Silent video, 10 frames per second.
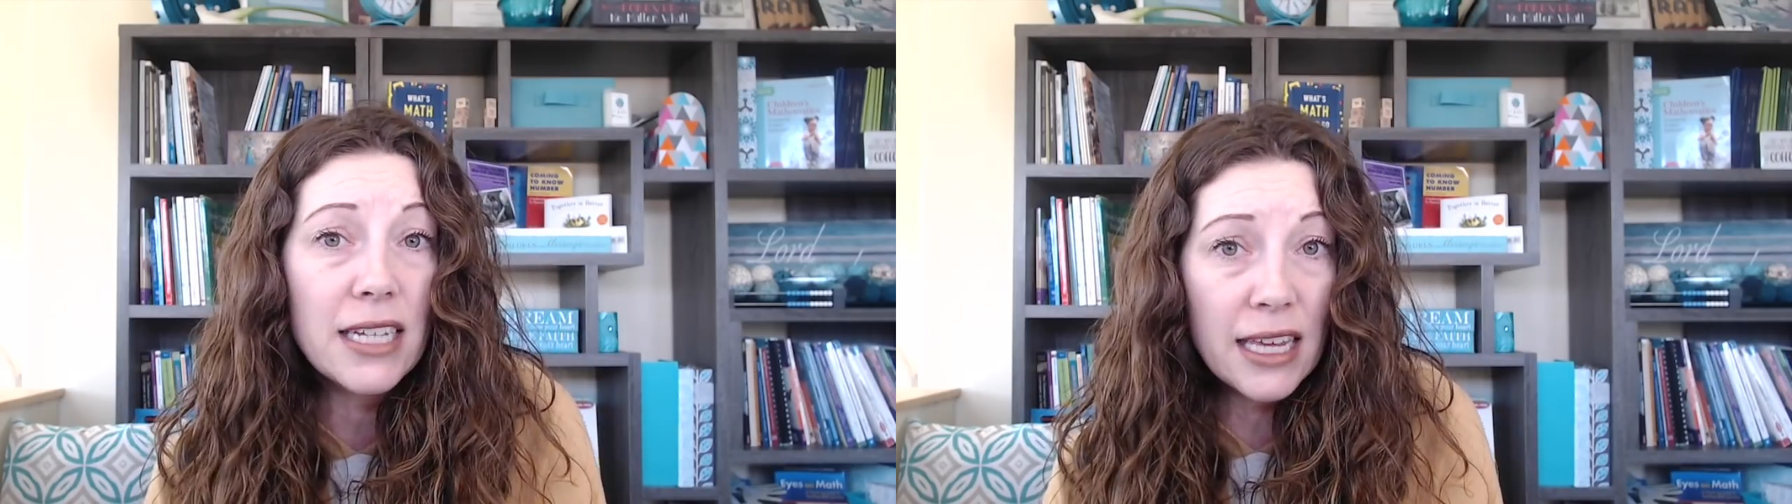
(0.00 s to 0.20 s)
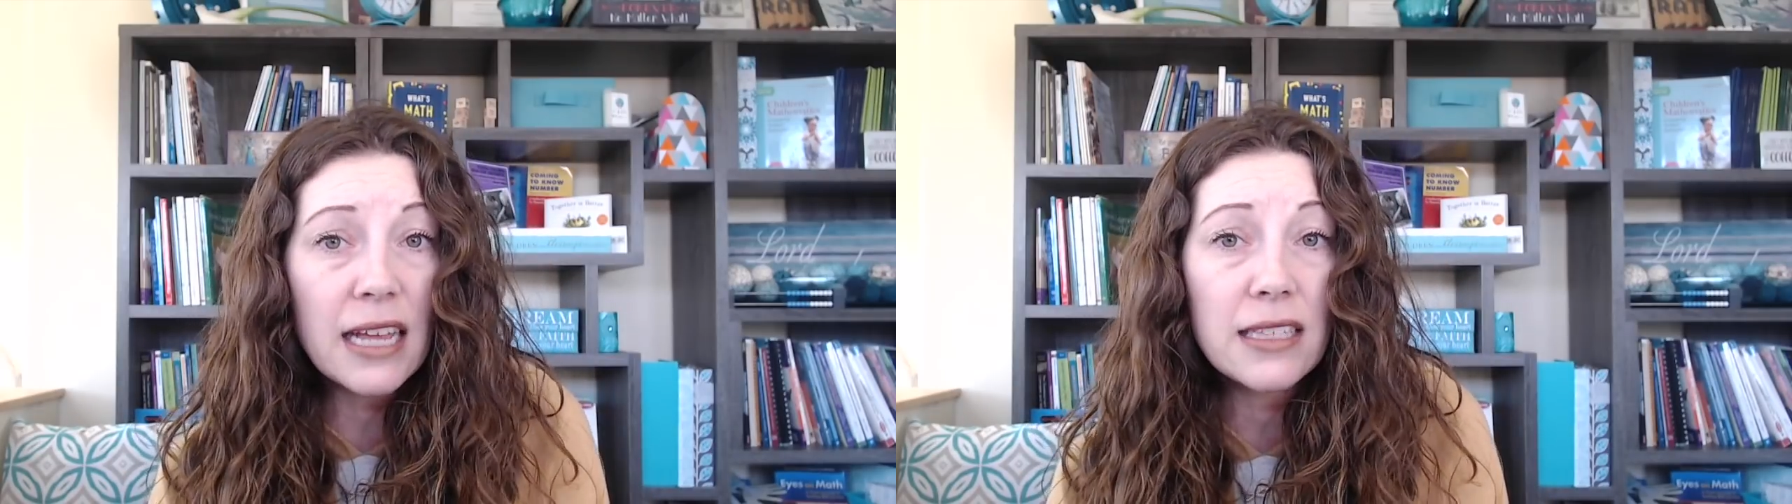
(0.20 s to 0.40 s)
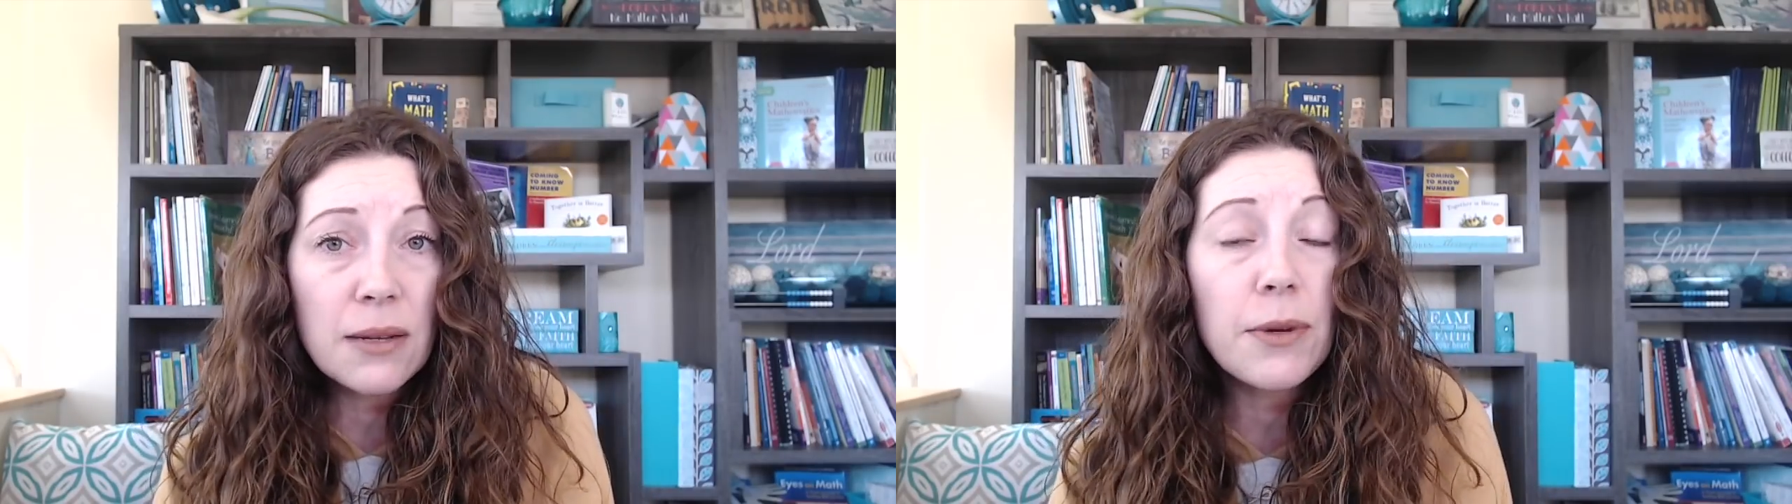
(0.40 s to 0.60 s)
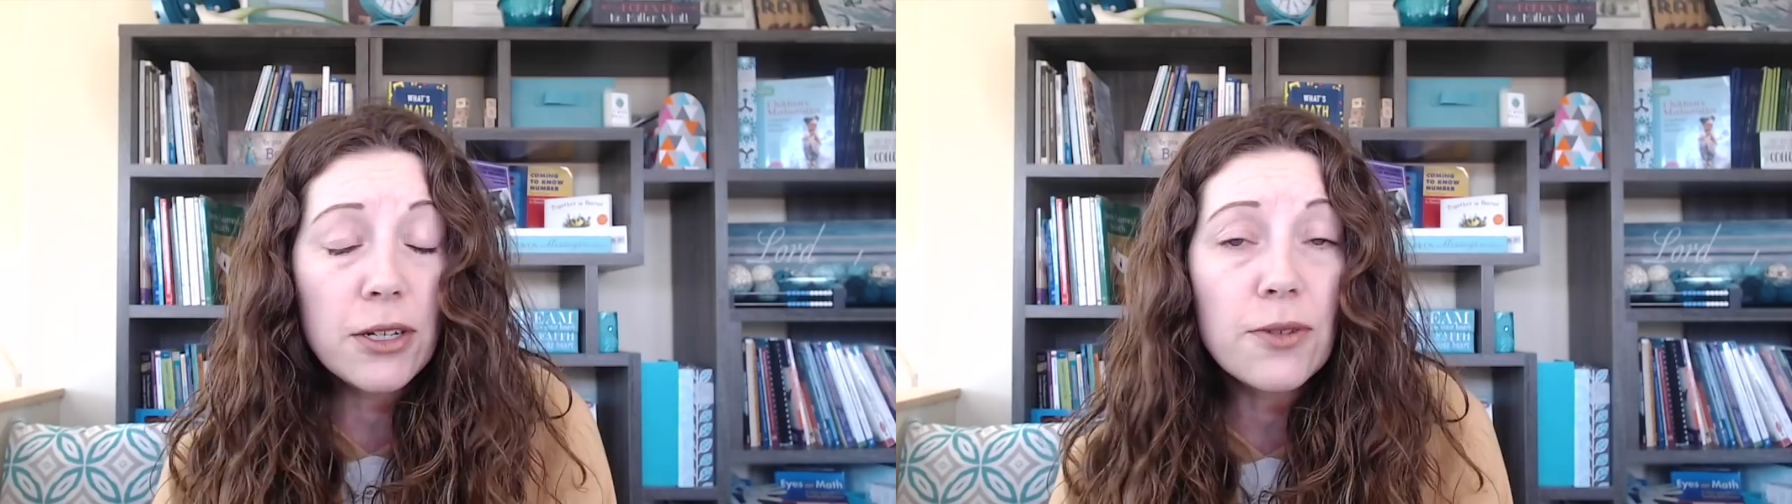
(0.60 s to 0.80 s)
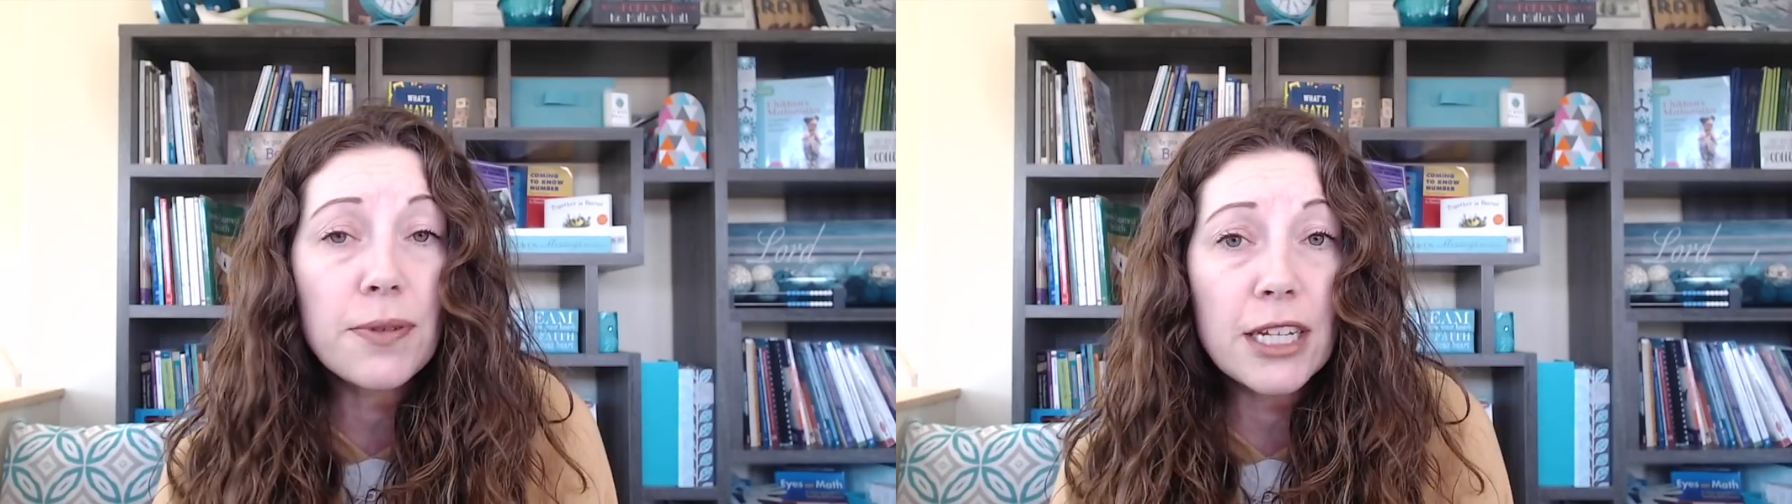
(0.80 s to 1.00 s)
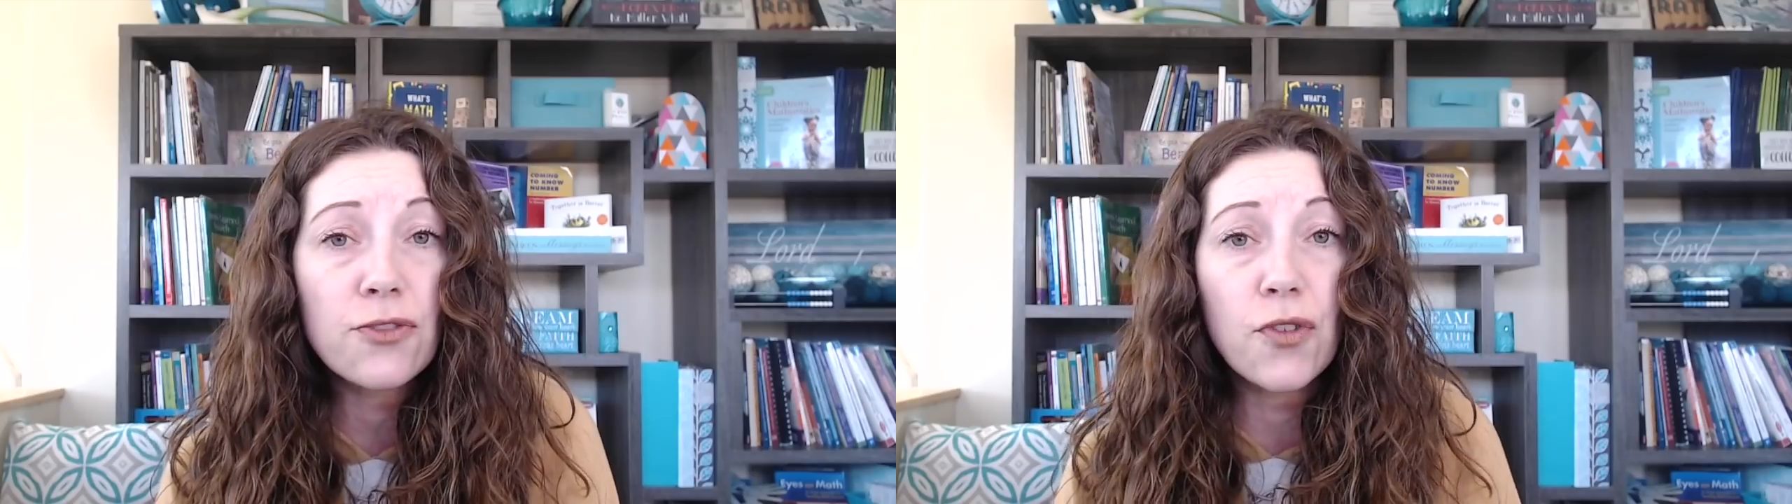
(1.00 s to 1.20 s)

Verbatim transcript: to get someone who plays